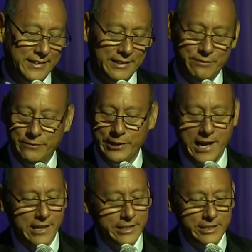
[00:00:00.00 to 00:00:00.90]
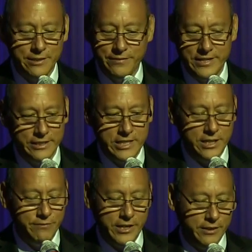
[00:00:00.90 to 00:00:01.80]
Reality TV,
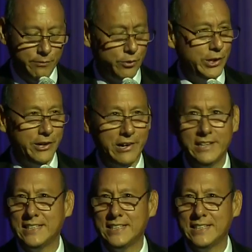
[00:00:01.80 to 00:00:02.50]
TV, the voyeur.